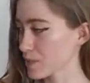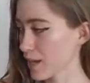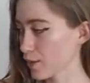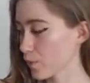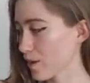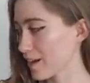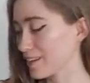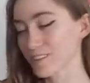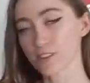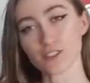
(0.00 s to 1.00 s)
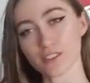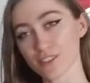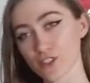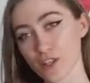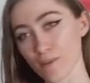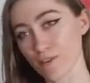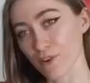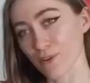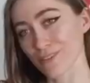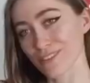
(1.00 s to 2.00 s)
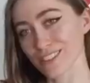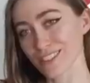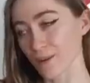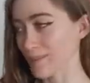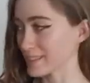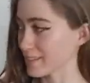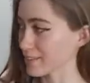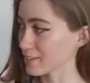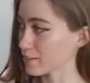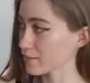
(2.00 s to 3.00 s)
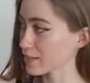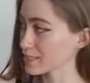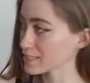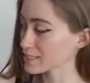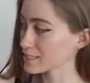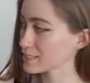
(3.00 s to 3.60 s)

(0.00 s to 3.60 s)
Not quite. Just just on my phone, just on my cellular device.